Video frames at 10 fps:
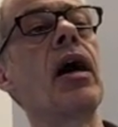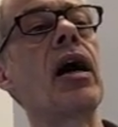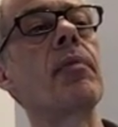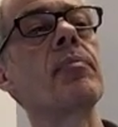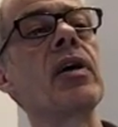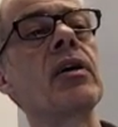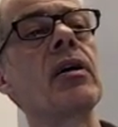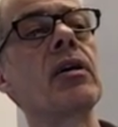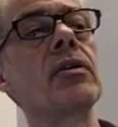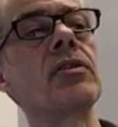um,
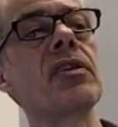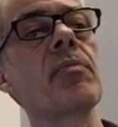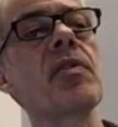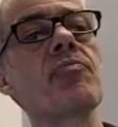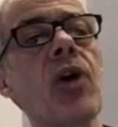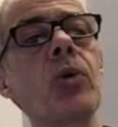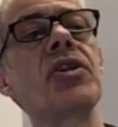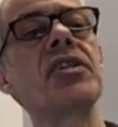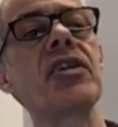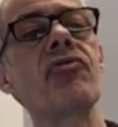some of the
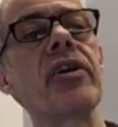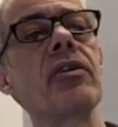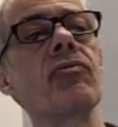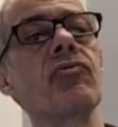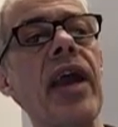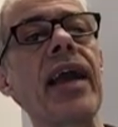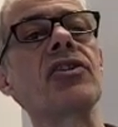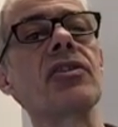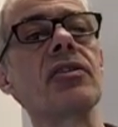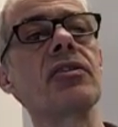processing re
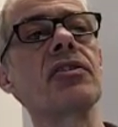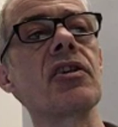reactions,